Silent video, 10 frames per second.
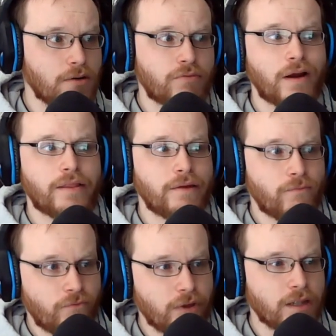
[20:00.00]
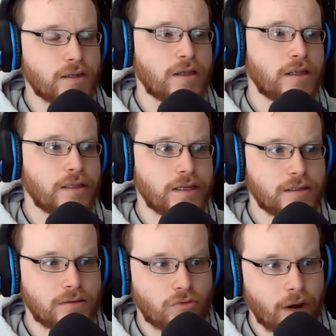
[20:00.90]
on Friday, then Philly, and
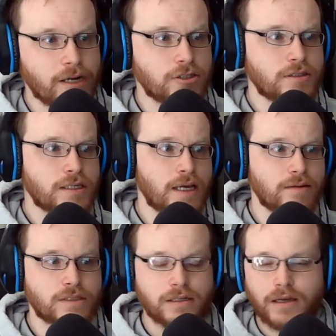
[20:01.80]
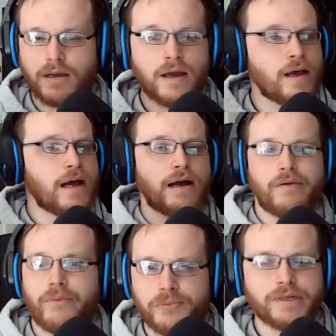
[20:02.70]
then the Rangers games. And yet
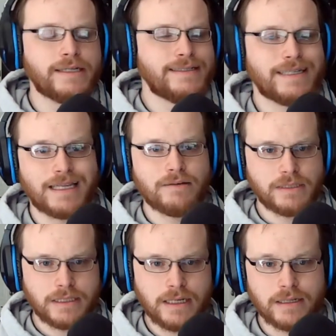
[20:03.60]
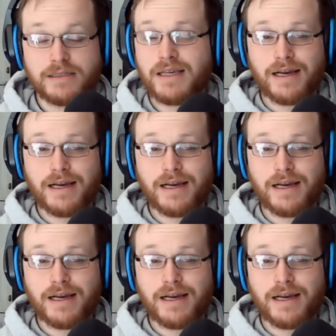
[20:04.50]
we need to keep seeing this.